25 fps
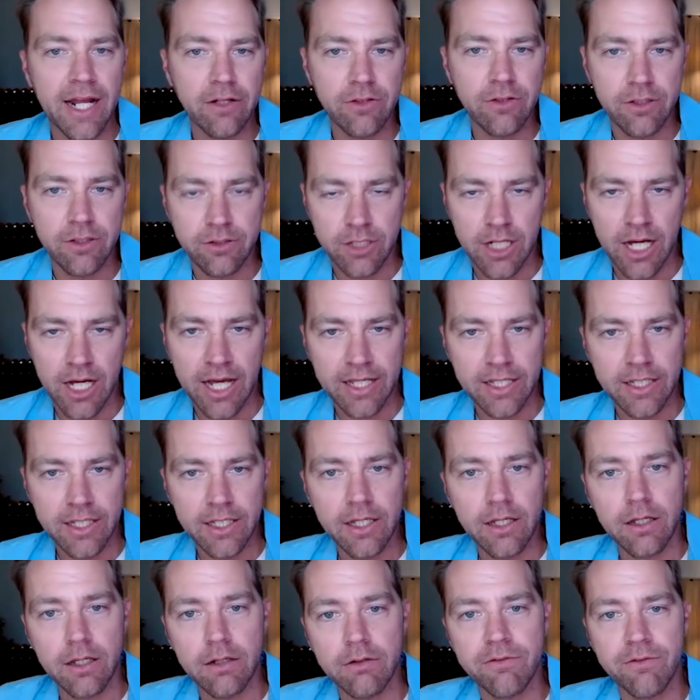How does it tie
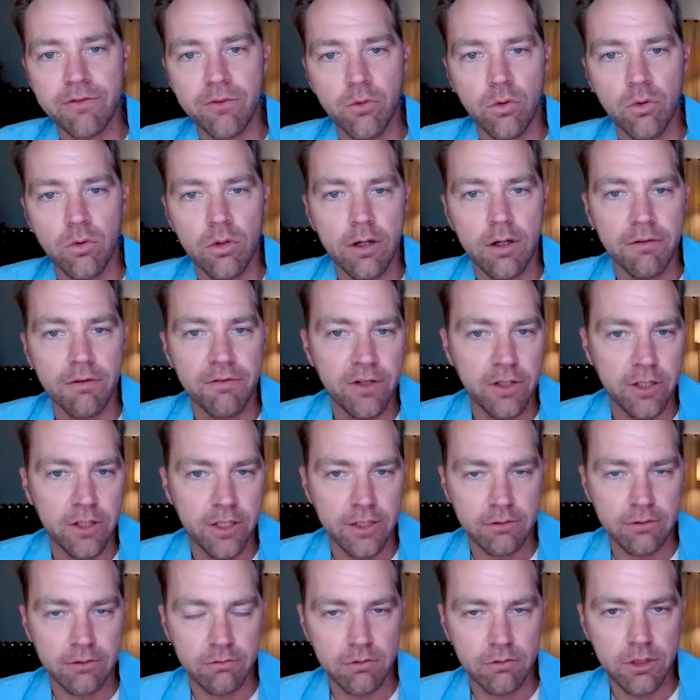in for
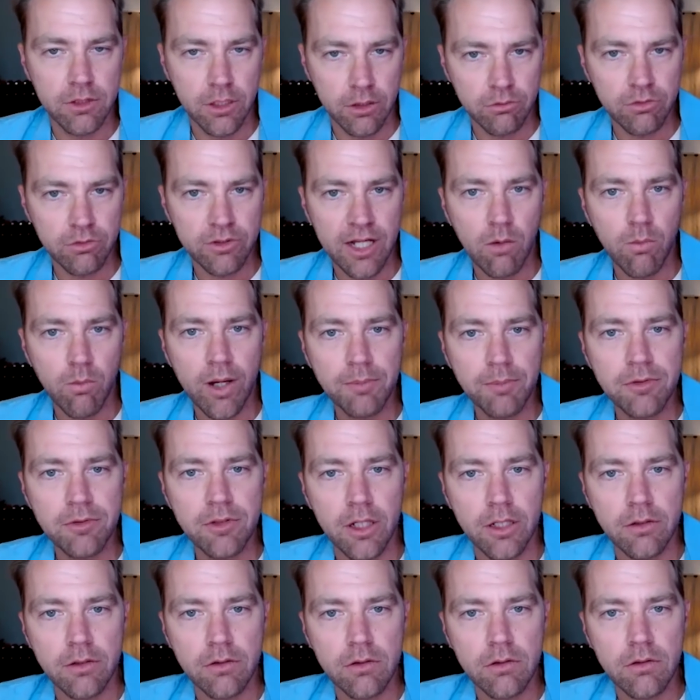affiliate you know style
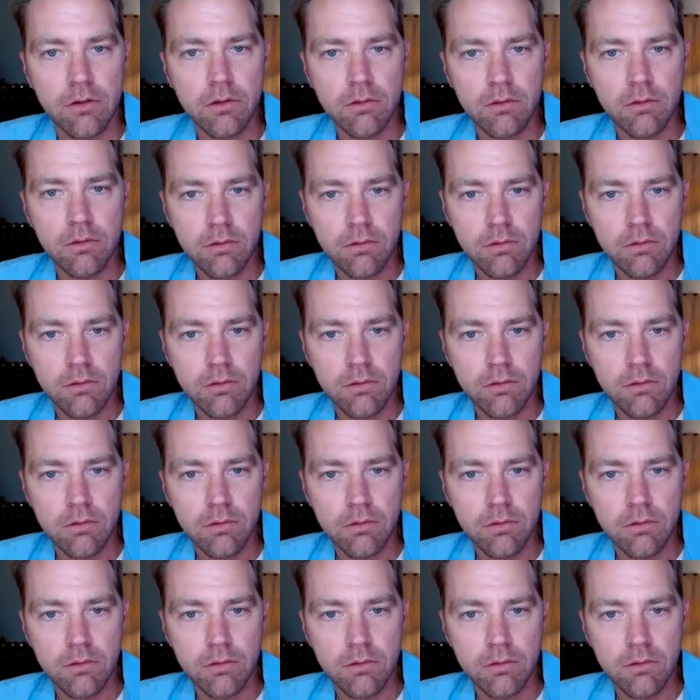websites?